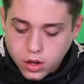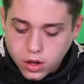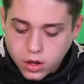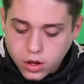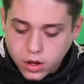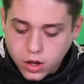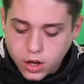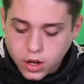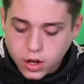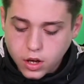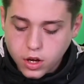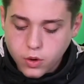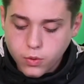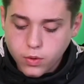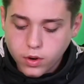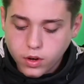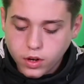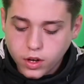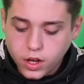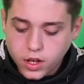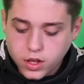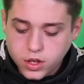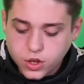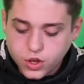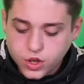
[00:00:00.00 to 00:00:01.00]
then you will
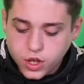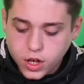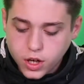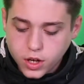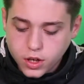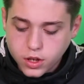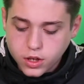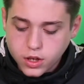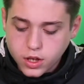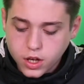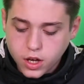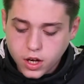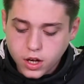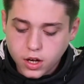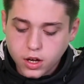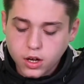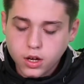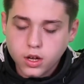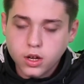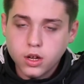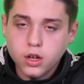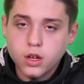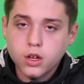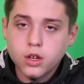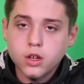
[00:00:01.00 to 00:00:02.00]
need to change that.
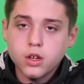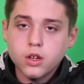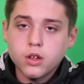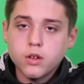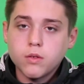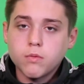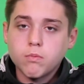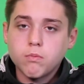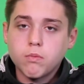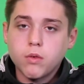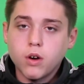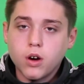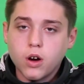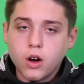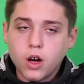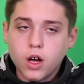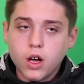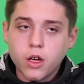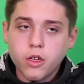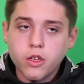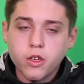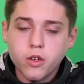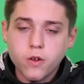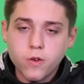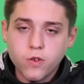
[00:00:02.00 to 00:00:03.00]
But I
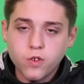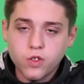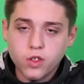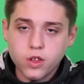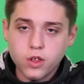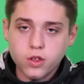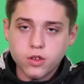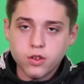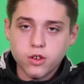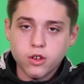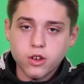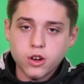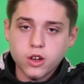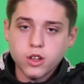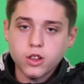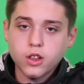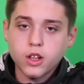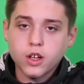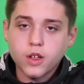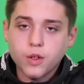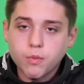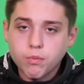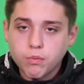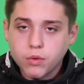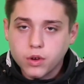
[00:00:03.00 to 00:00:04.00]
usually turn it
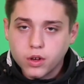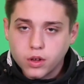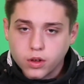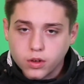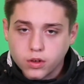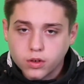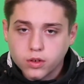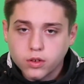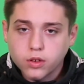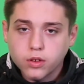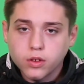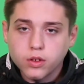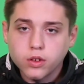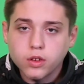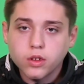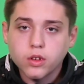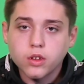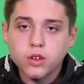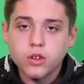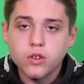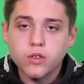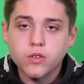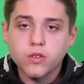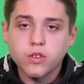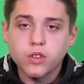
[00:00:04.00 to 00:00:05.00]
down because
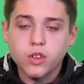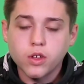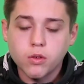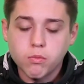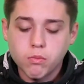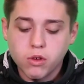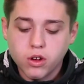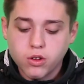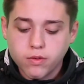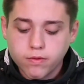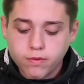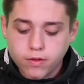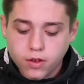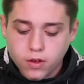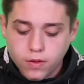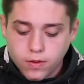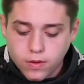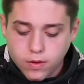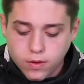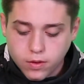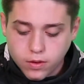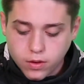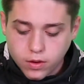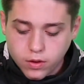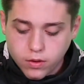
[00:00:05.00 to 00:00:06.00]
usually my
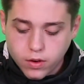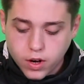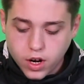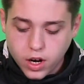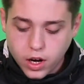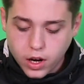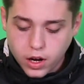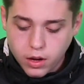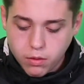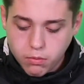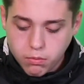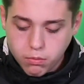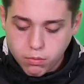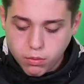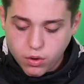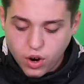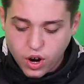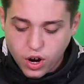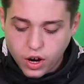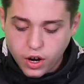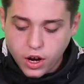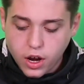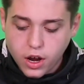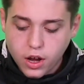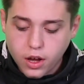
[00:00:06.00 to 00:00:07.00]
photos are quite
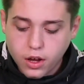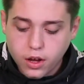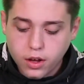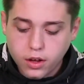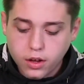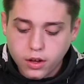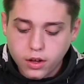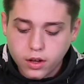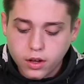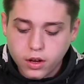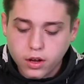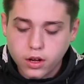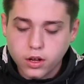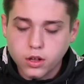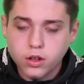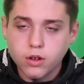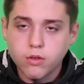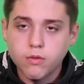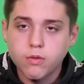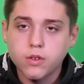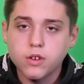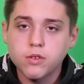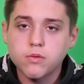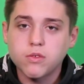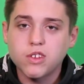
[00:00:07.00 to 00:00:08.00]
bright and I don't
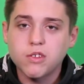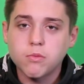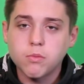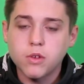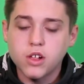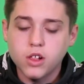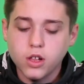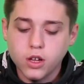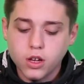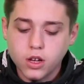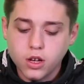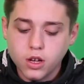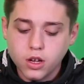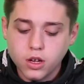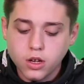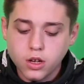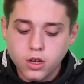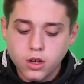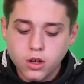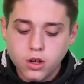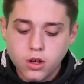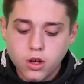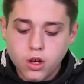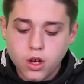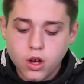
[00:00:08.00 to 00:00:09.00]
want it to be like
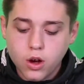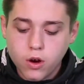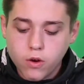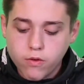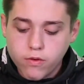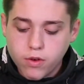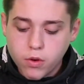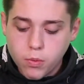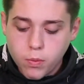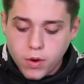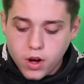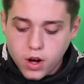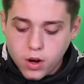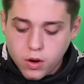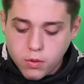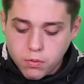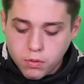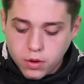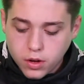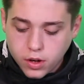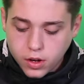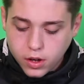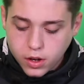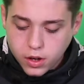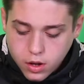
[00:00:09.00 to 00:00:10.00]

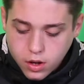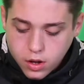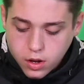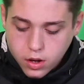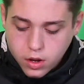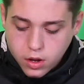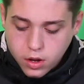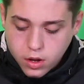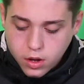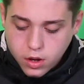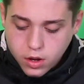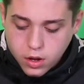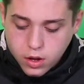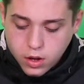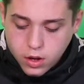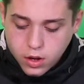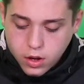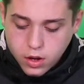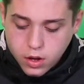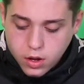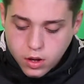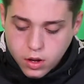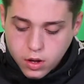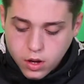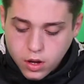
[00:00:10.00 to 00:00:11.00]
overwhelming.
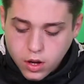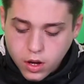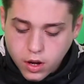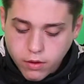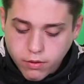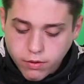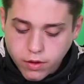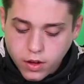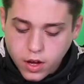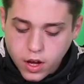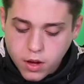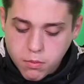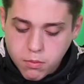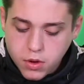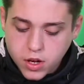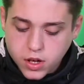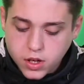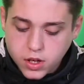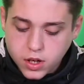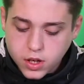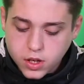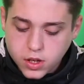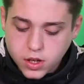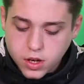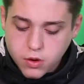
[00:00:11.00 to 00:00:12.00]
If the image
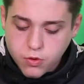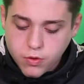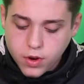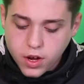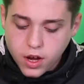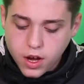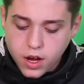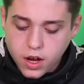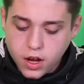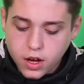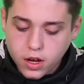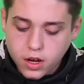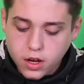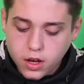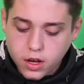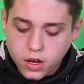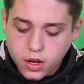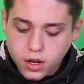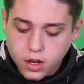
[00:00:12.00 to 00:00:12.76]
is okay